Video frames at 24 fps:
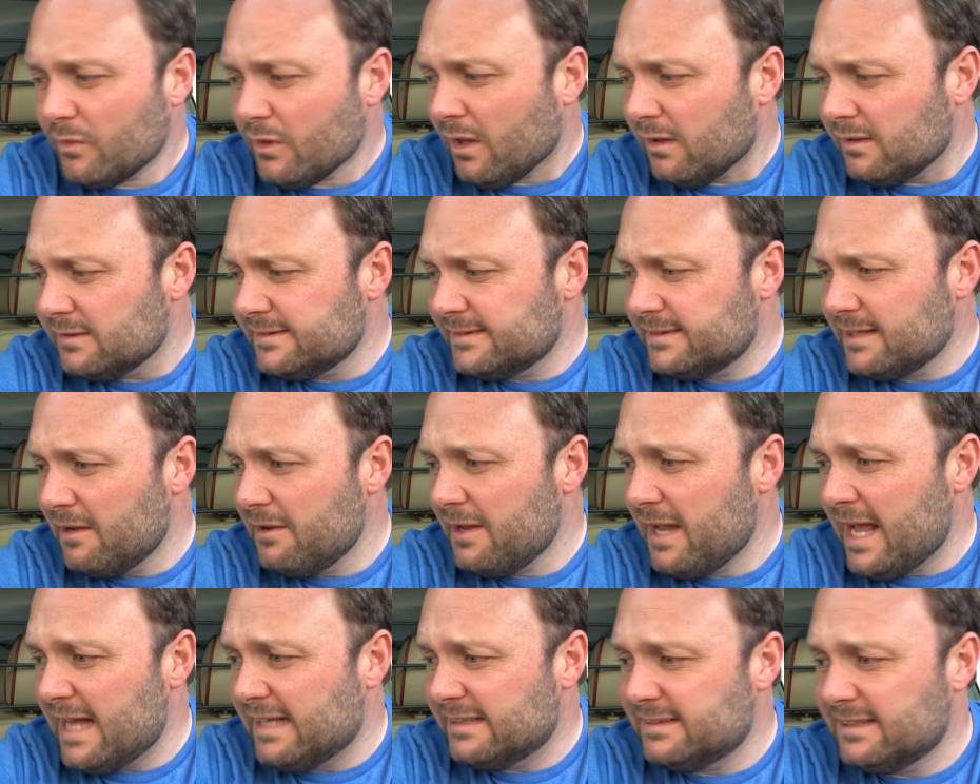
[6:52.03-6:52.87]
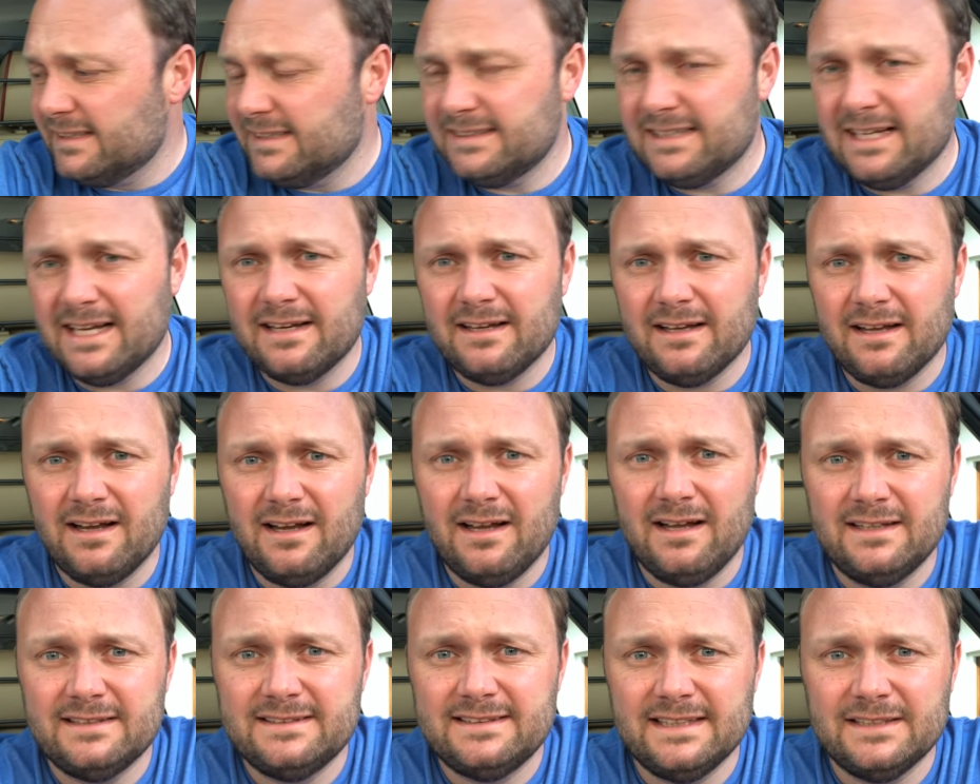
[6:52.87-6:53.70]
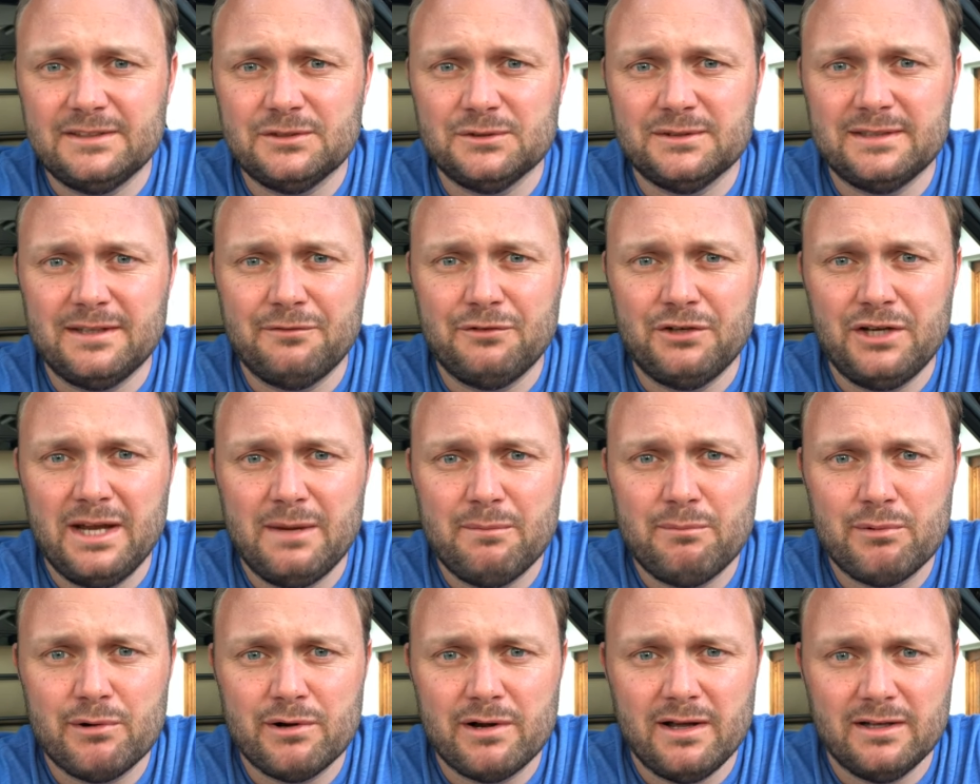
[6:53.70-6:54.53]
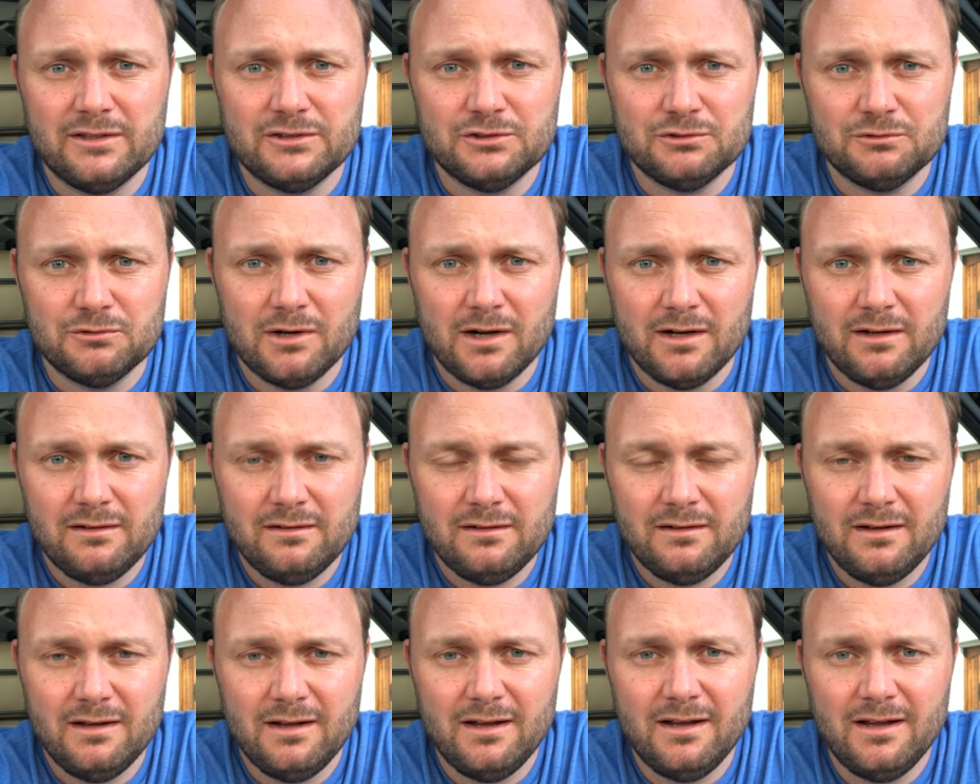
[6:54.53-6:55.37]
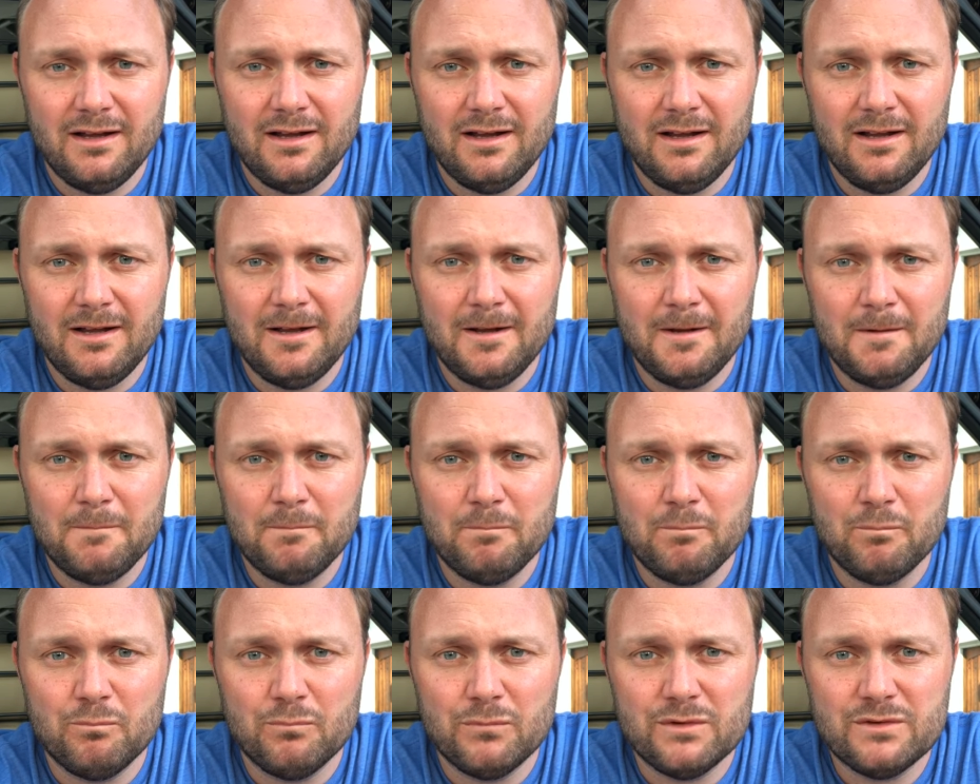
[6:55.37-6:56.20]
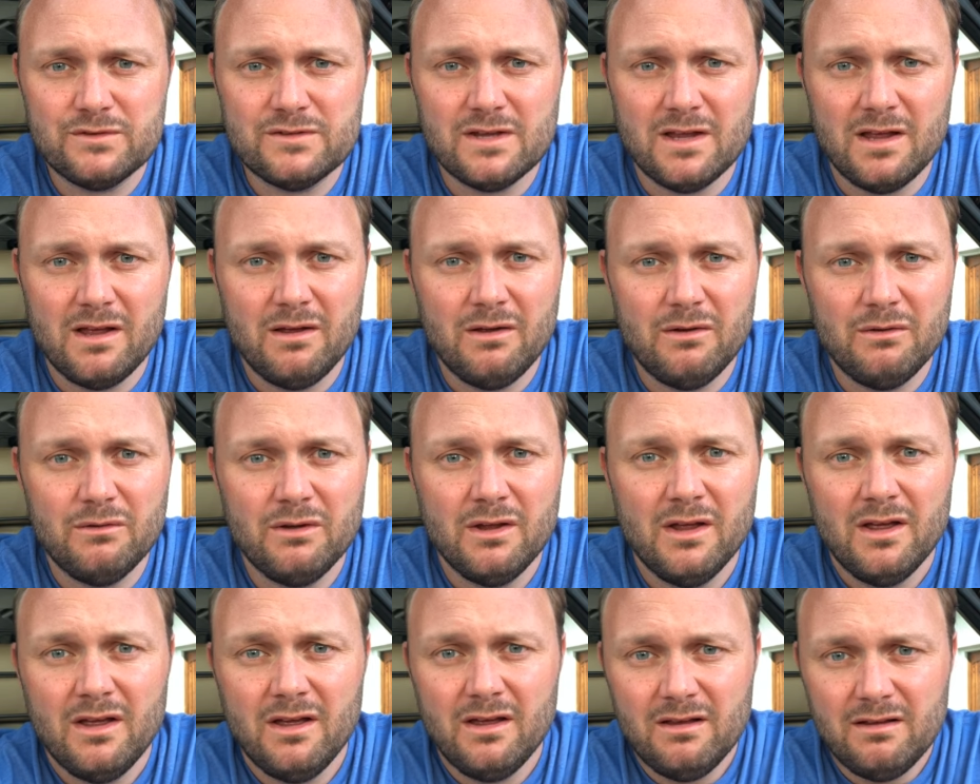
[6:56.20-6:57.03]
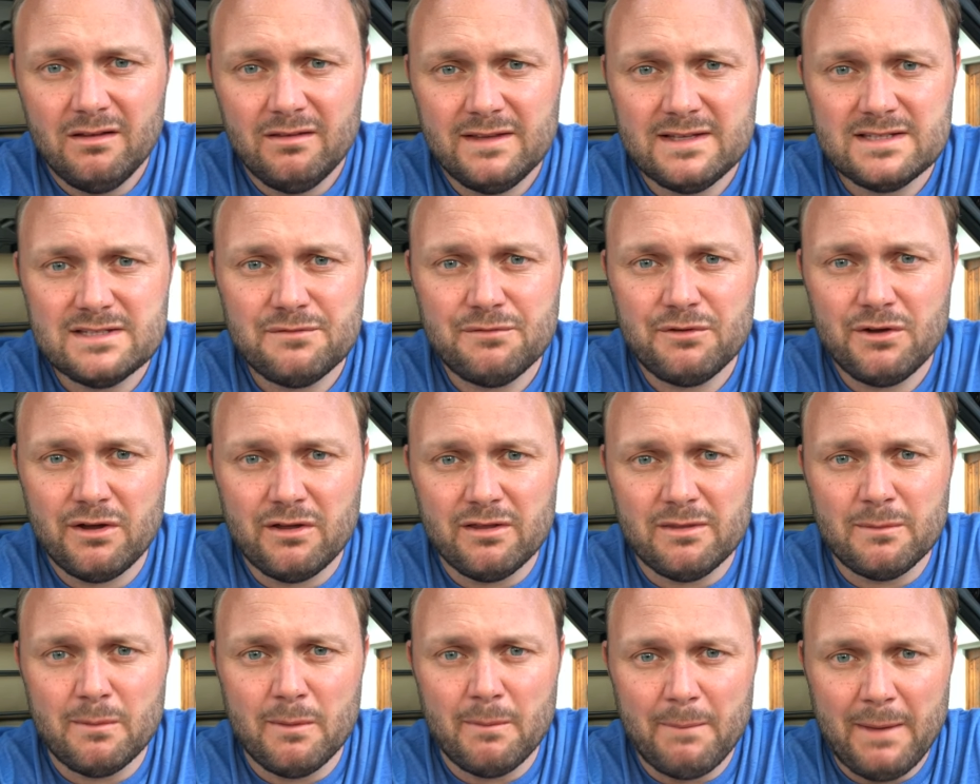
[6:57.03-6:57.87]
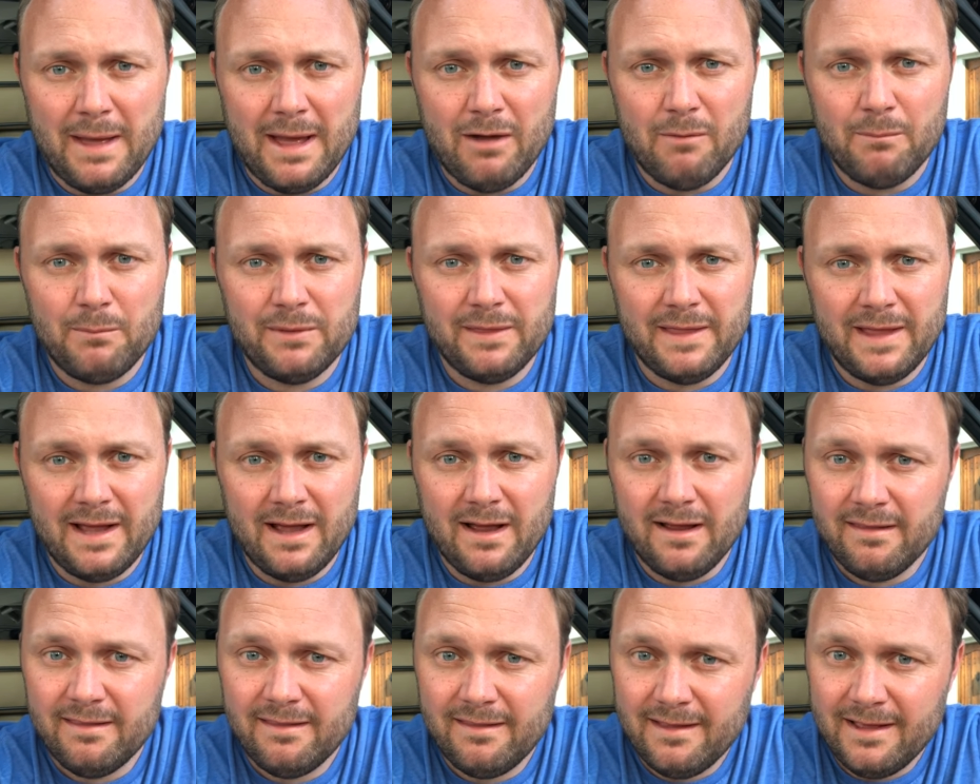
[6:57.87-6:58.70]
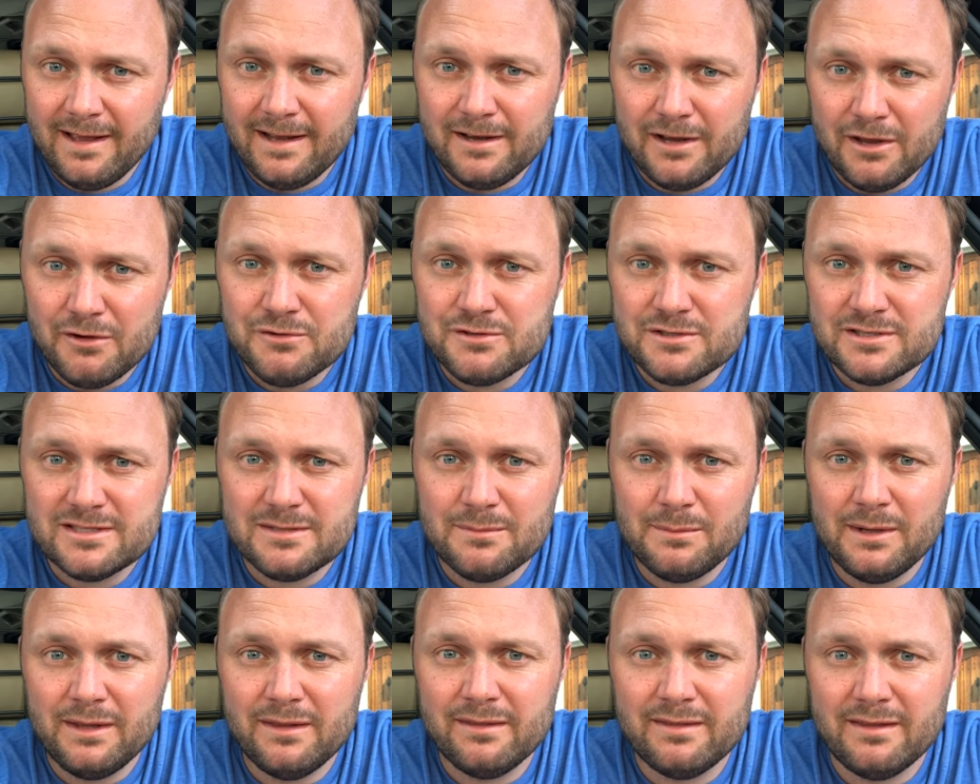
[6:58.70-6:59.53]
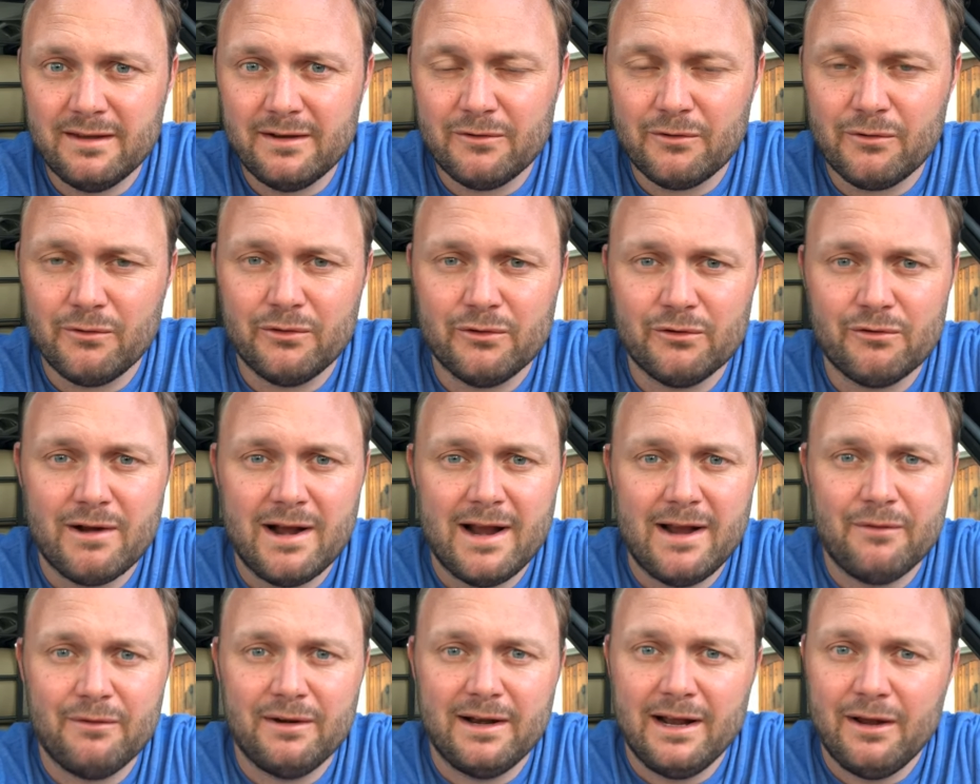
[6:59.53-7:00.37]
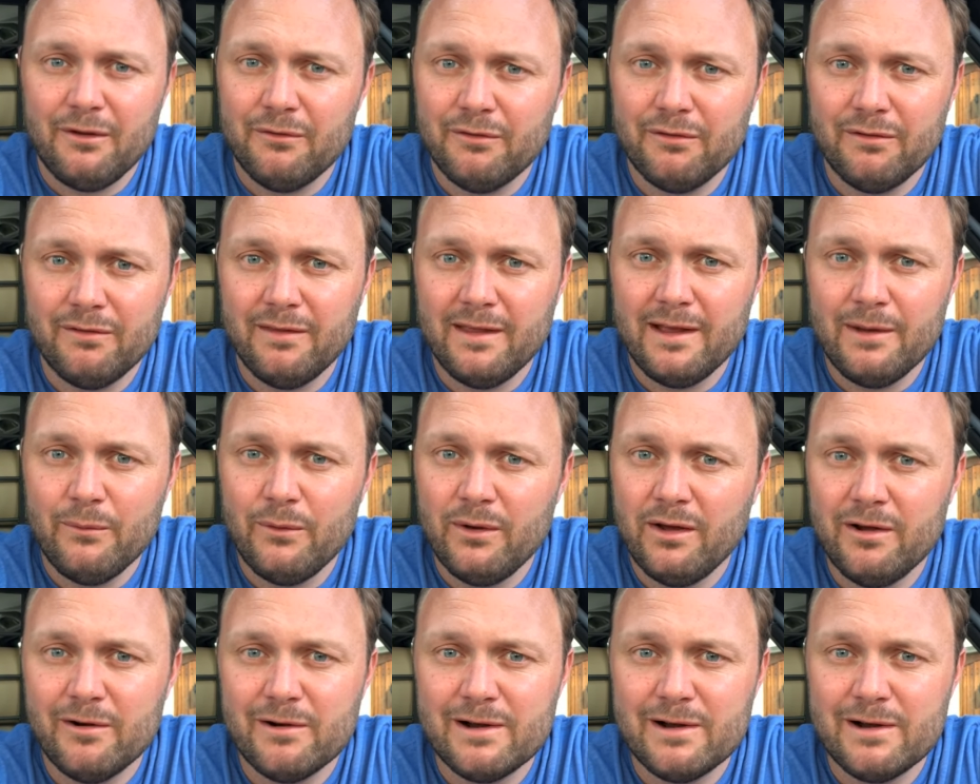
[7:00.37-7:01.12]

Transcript: So yes, these had a 6 or 7 year production run. So there's a few of them about, but they're noticeably thinner on the ground now than they were